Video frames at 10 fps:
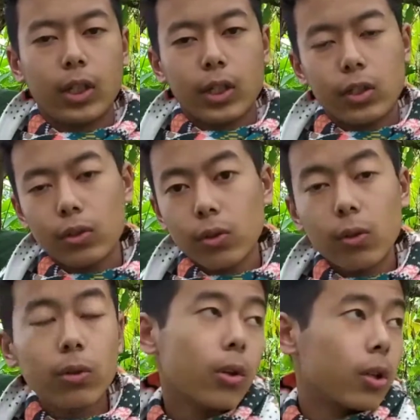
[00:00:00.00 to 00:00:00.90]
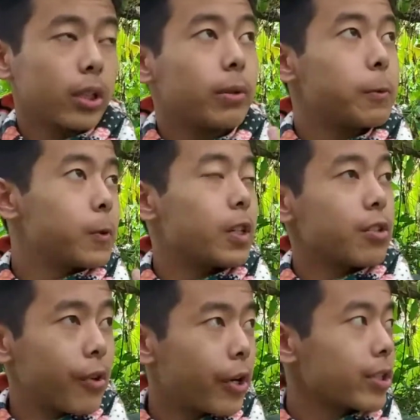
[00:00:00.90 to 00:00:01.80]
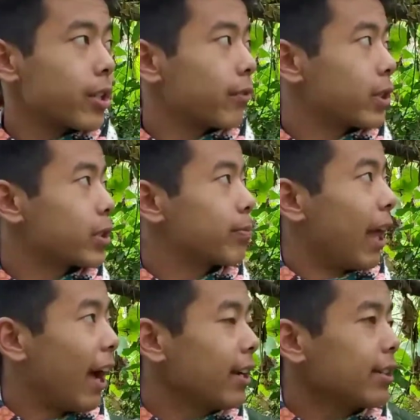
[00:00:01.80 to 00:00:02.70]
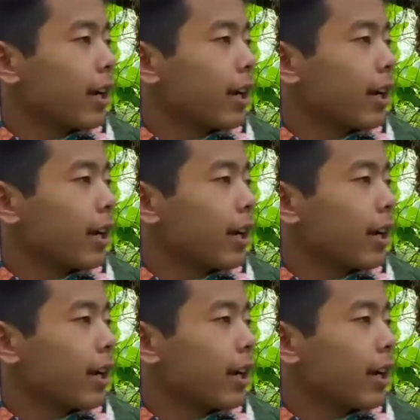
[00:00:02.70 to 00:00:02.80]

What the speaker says: So talking about the structure of this plant,